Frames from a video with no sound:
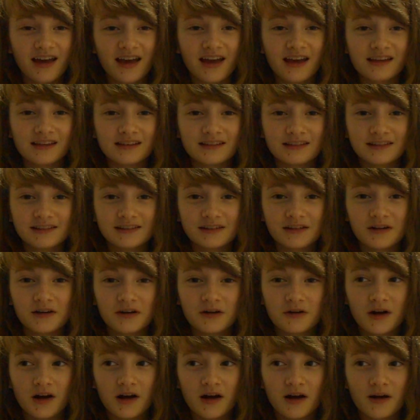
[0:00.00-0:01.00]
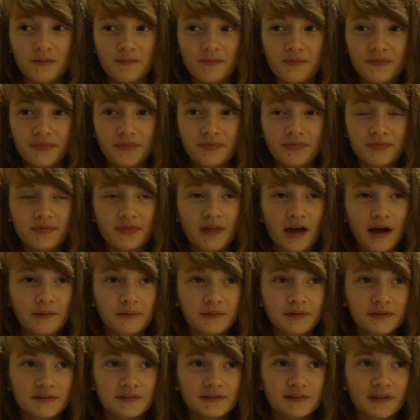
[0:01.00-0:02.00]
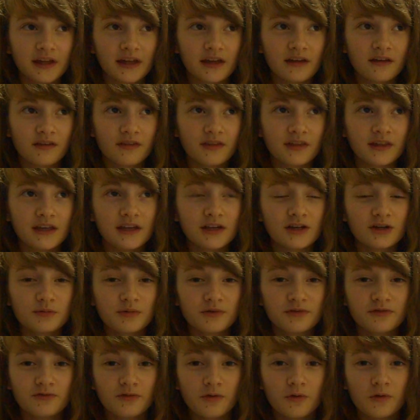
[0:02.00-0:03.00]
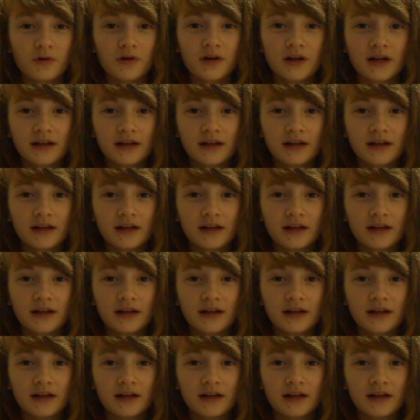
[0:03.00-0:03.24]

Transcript: and so that was like the year before,